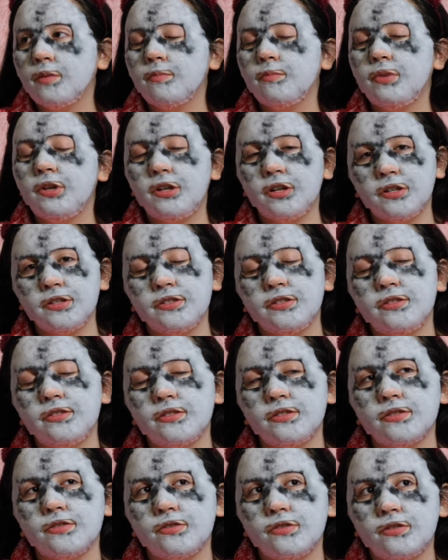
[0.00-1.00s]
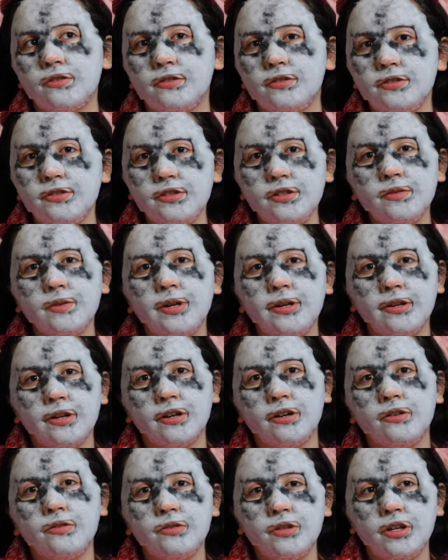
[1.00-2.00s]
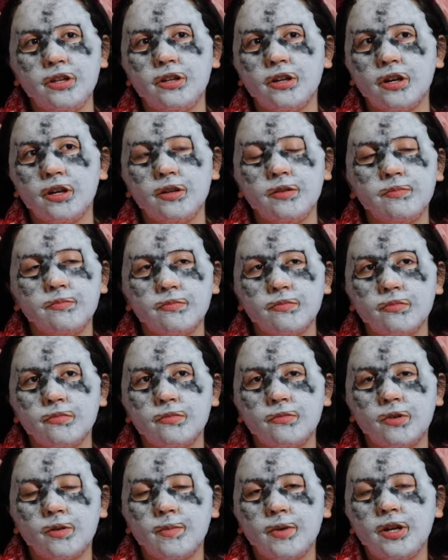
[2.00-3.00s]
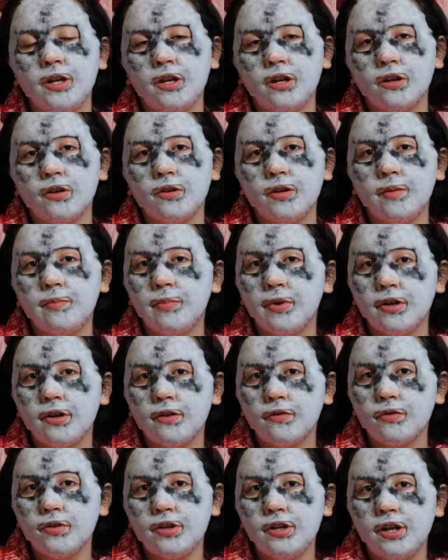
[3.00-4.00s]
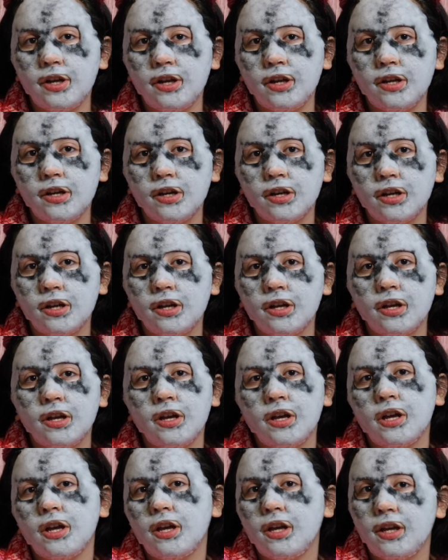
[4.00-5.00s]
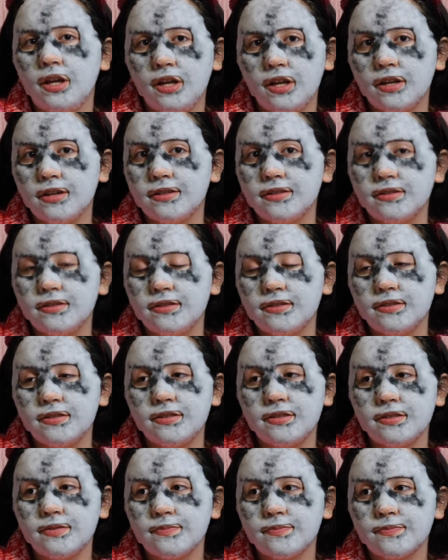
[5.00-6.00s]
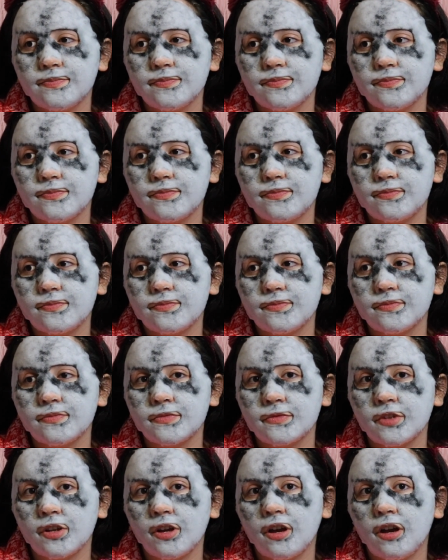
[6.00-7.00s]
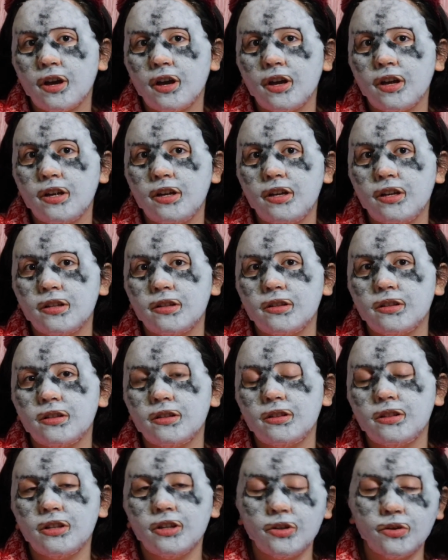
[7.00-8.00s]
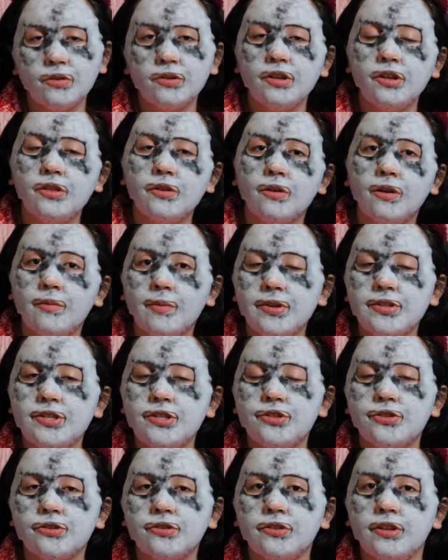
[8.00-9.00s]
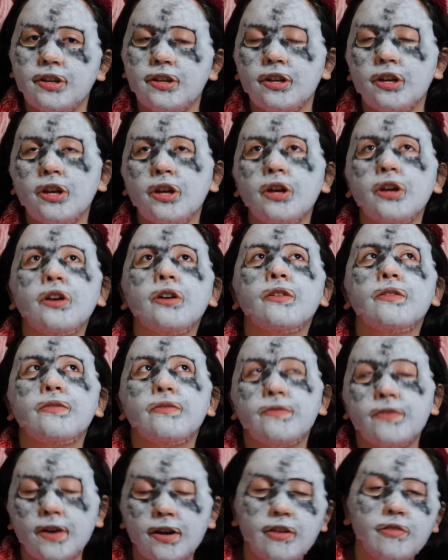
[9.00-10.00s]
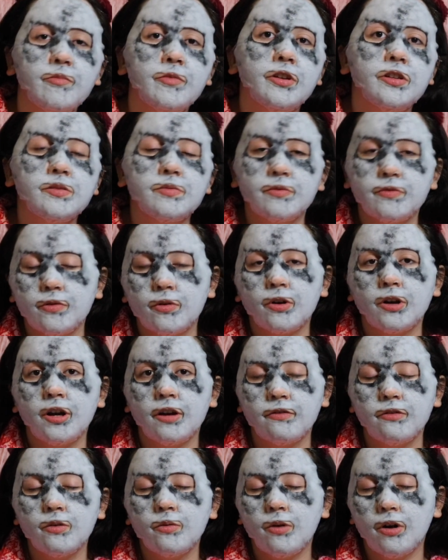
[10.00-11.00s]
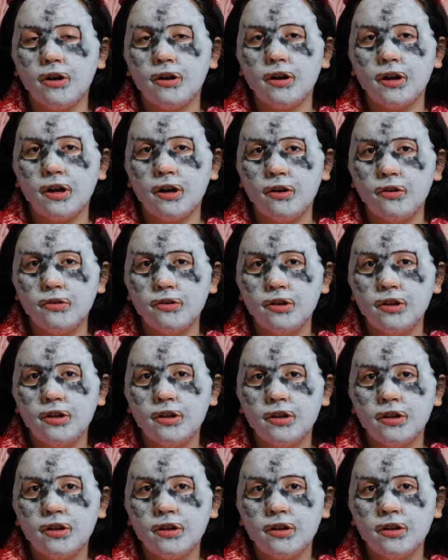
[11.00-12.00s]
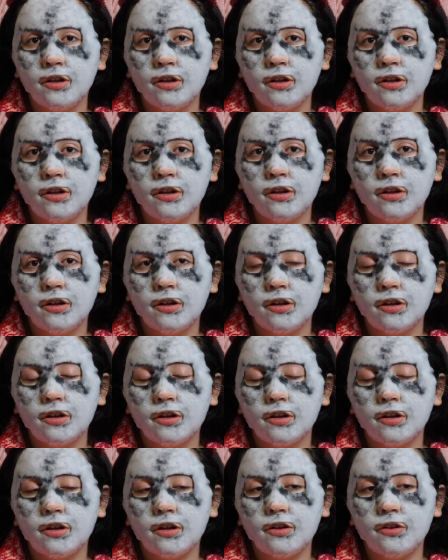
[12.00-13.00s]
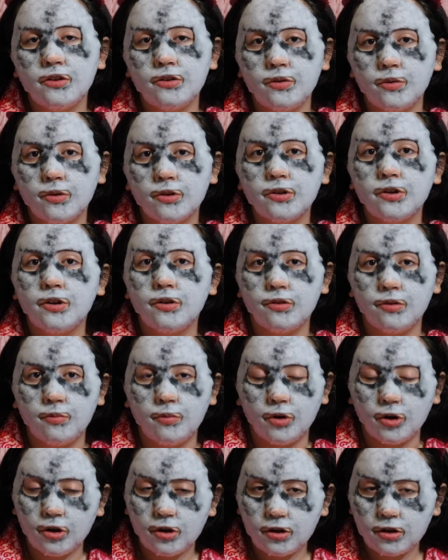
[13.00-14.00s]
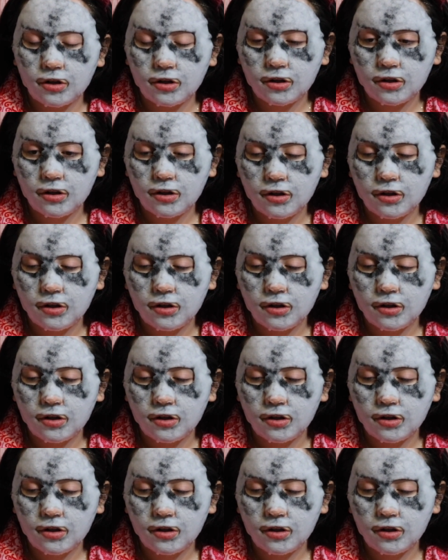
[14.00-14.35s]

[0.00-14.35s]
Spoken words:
Because honestly right now, like, I wear my hair in a bun every day, and I literally throw on my t-shirt like 5 minutes before I have to walk out the door to go to work.